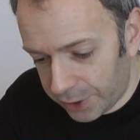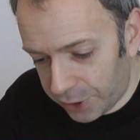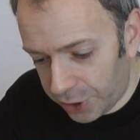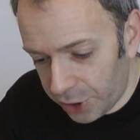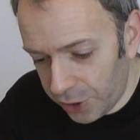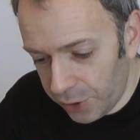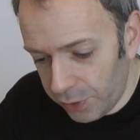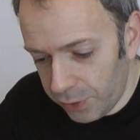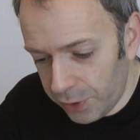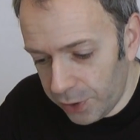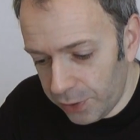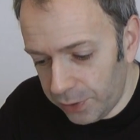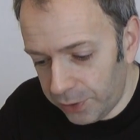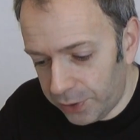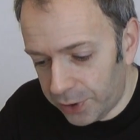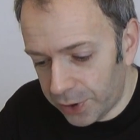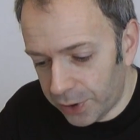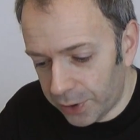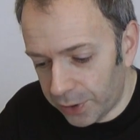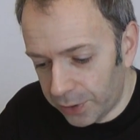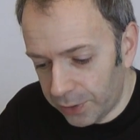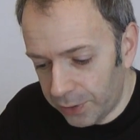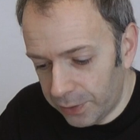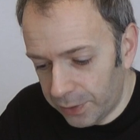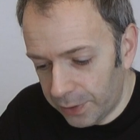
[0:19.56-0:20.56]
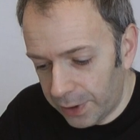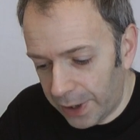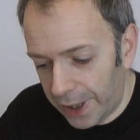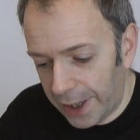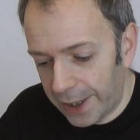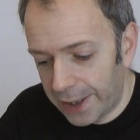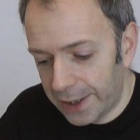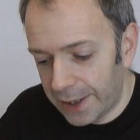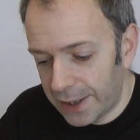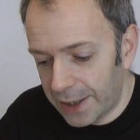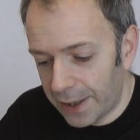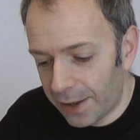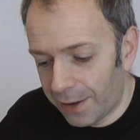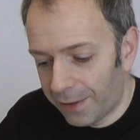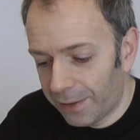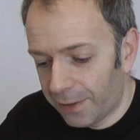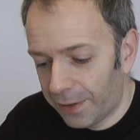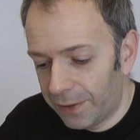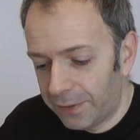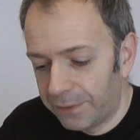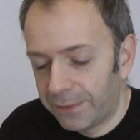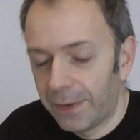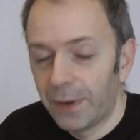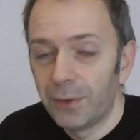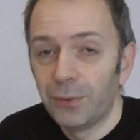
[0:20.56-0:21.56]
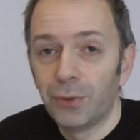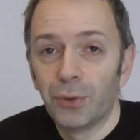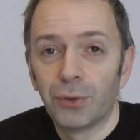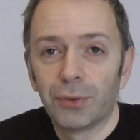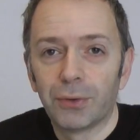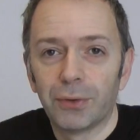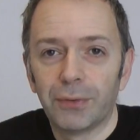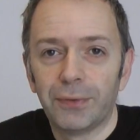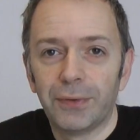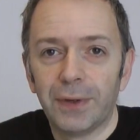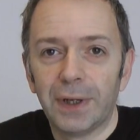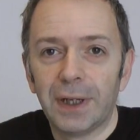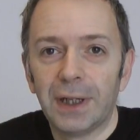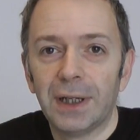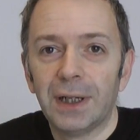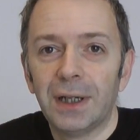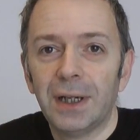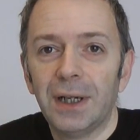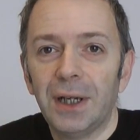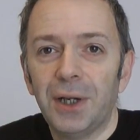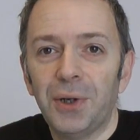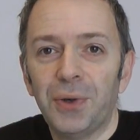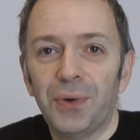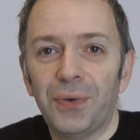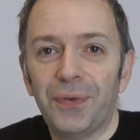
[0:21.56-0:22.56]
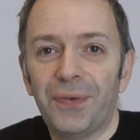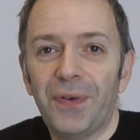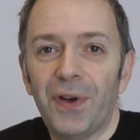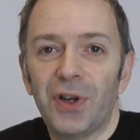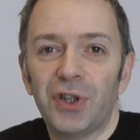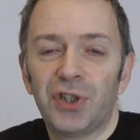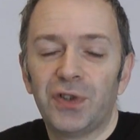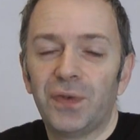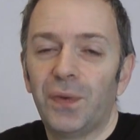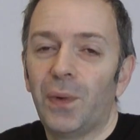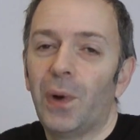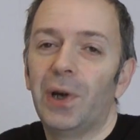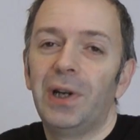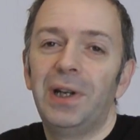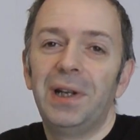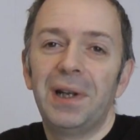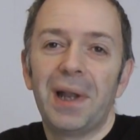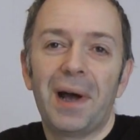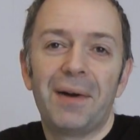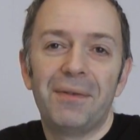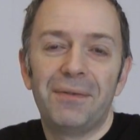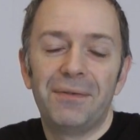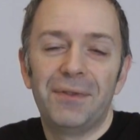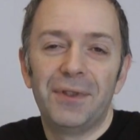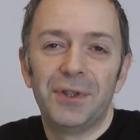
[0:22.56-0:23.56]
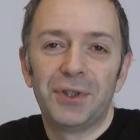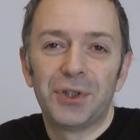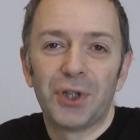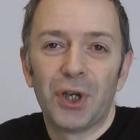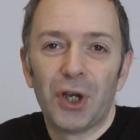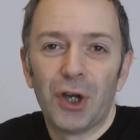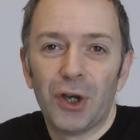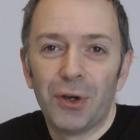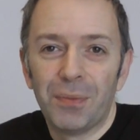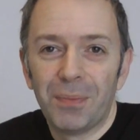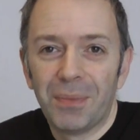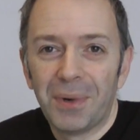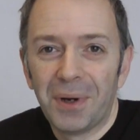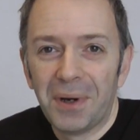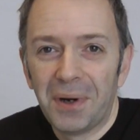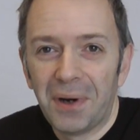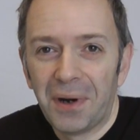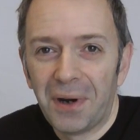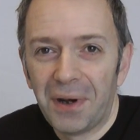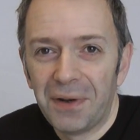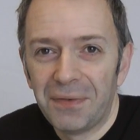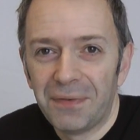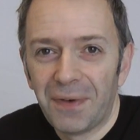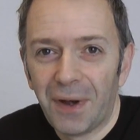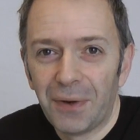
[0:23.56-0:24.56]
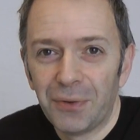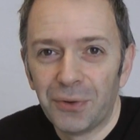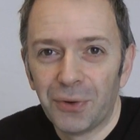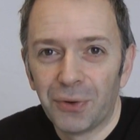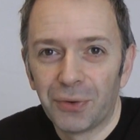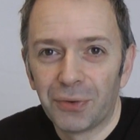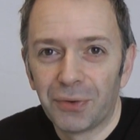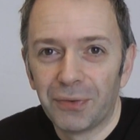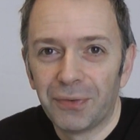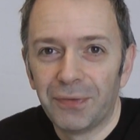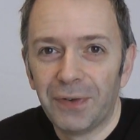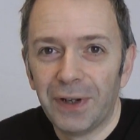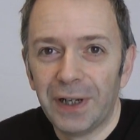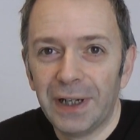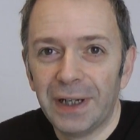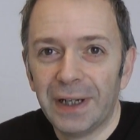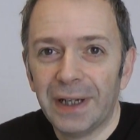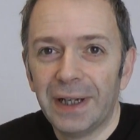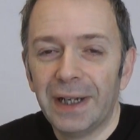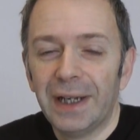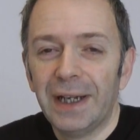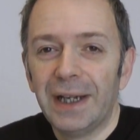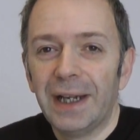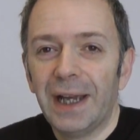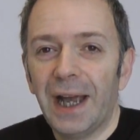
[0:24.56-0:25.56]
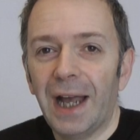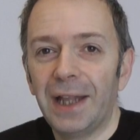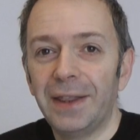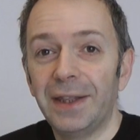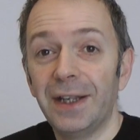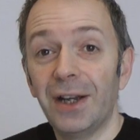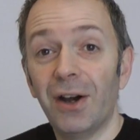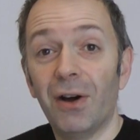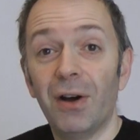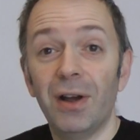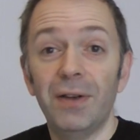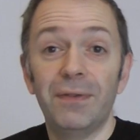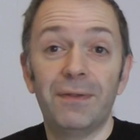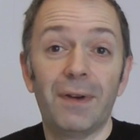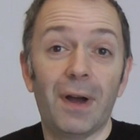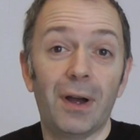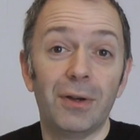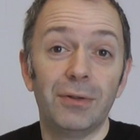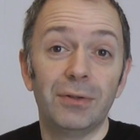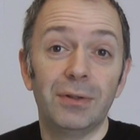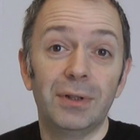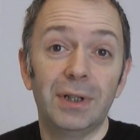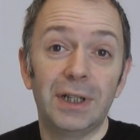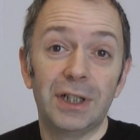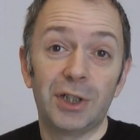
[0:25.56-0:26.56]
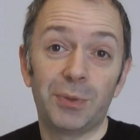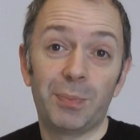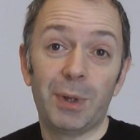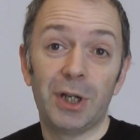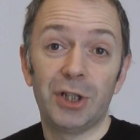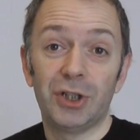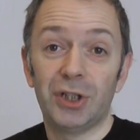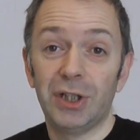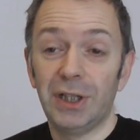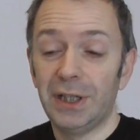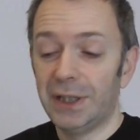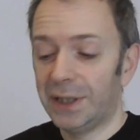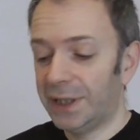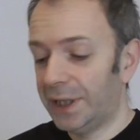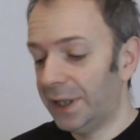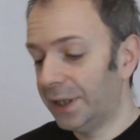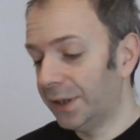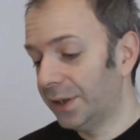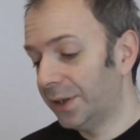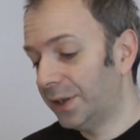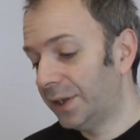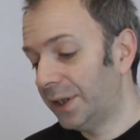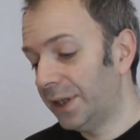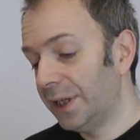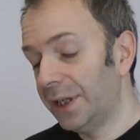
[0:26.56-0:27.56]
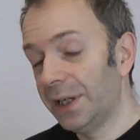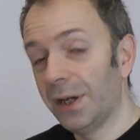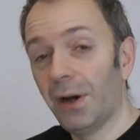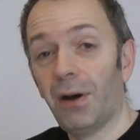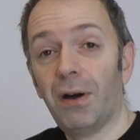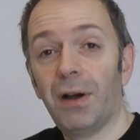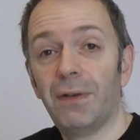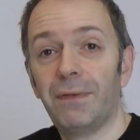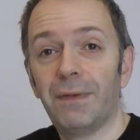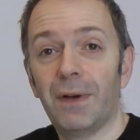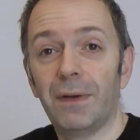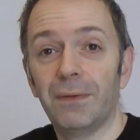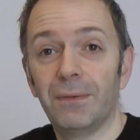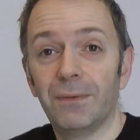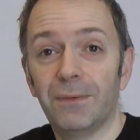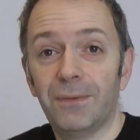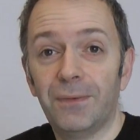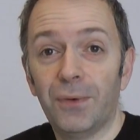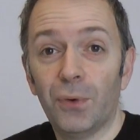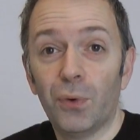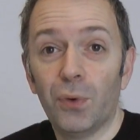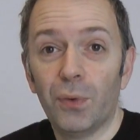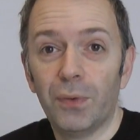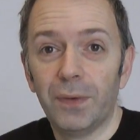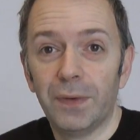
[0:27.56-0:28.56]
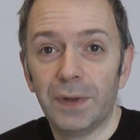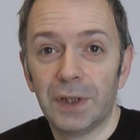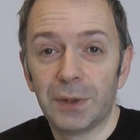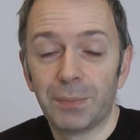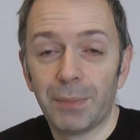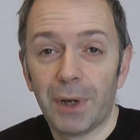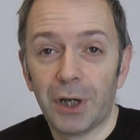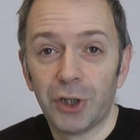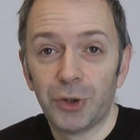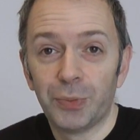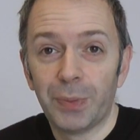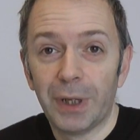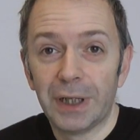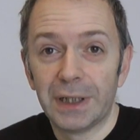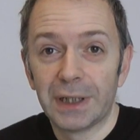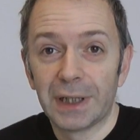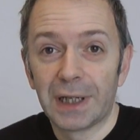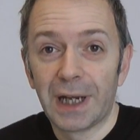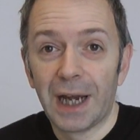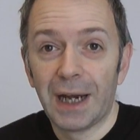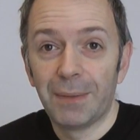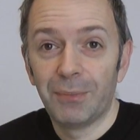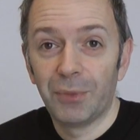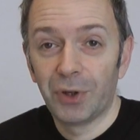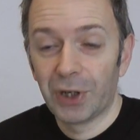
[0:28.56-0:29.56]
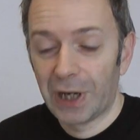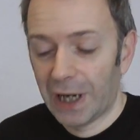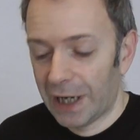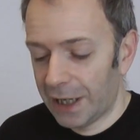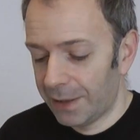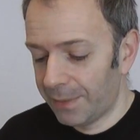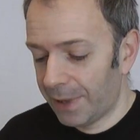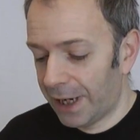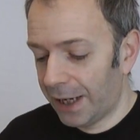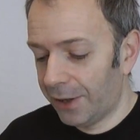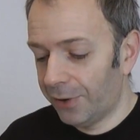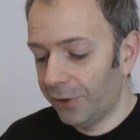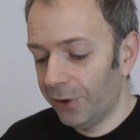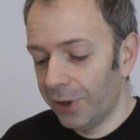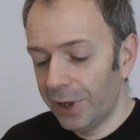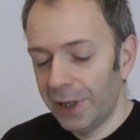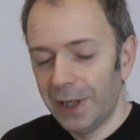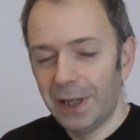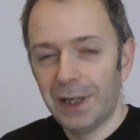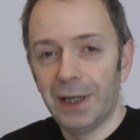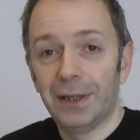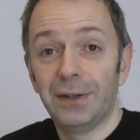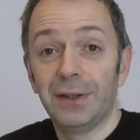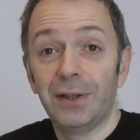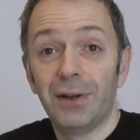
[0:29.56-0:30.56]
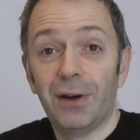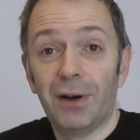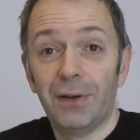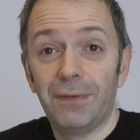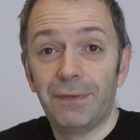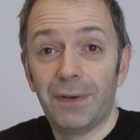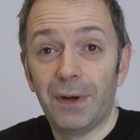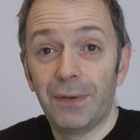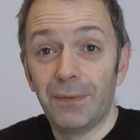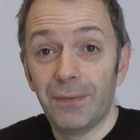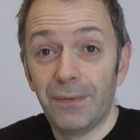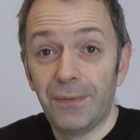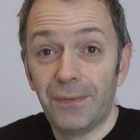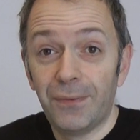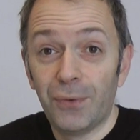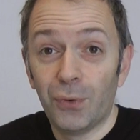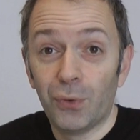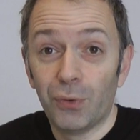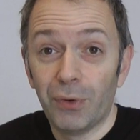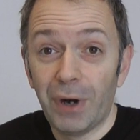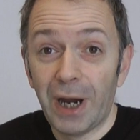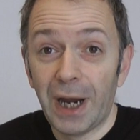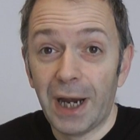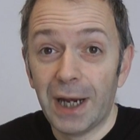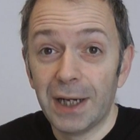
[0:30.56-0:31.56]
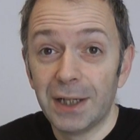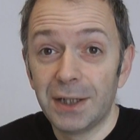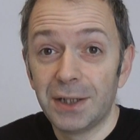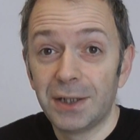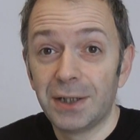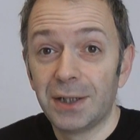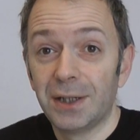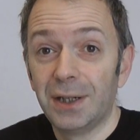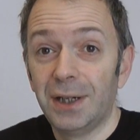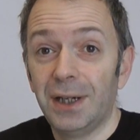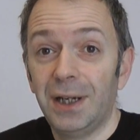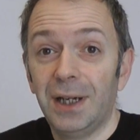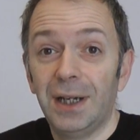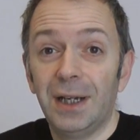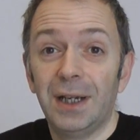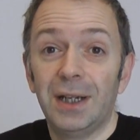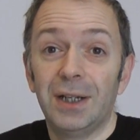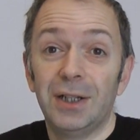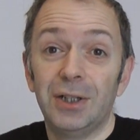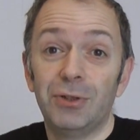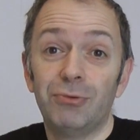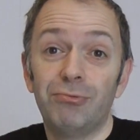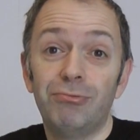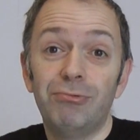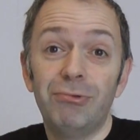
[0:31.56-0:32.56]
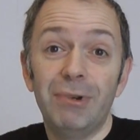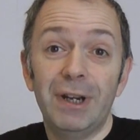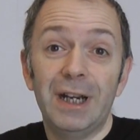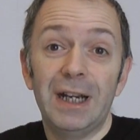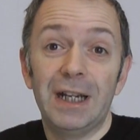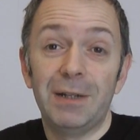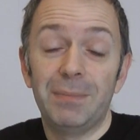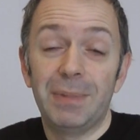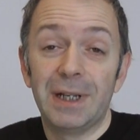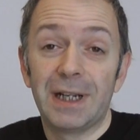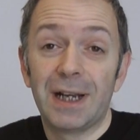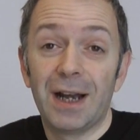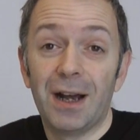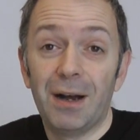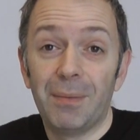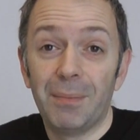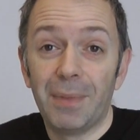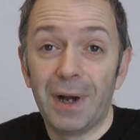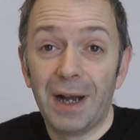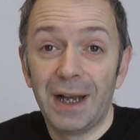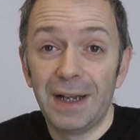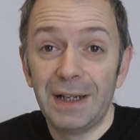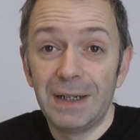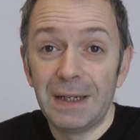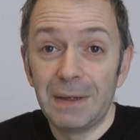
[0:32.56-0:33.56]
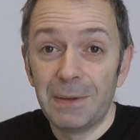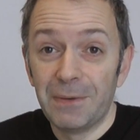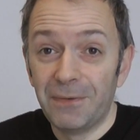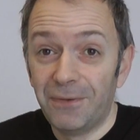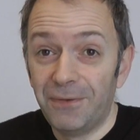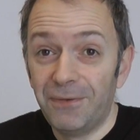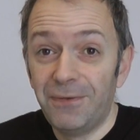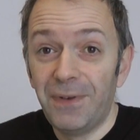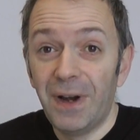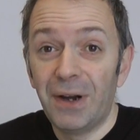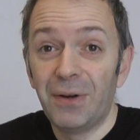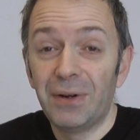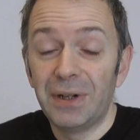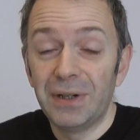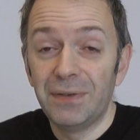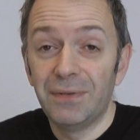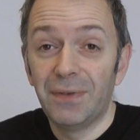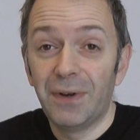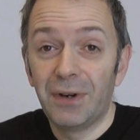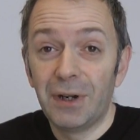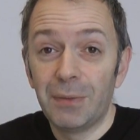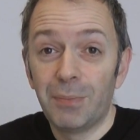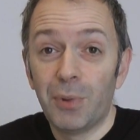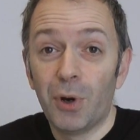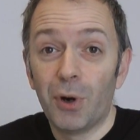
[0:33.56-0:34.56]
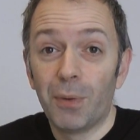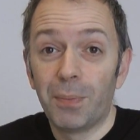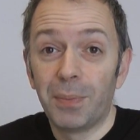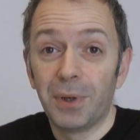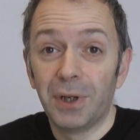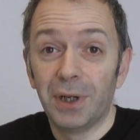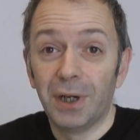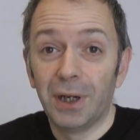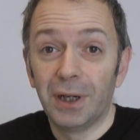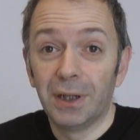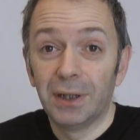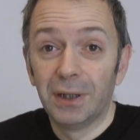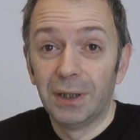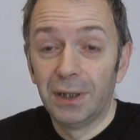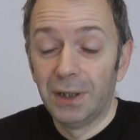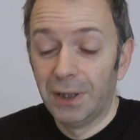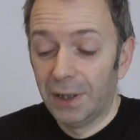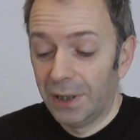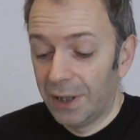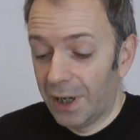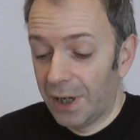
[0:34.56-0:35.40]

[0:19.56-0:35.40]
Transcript: Do you do any iPhoneography? Well, first of all, I love the term iPhoneography. And the iPhone, especially since the iPhone 4 with its much better camera came out, and the iPhone 4S, has really become a very, very popular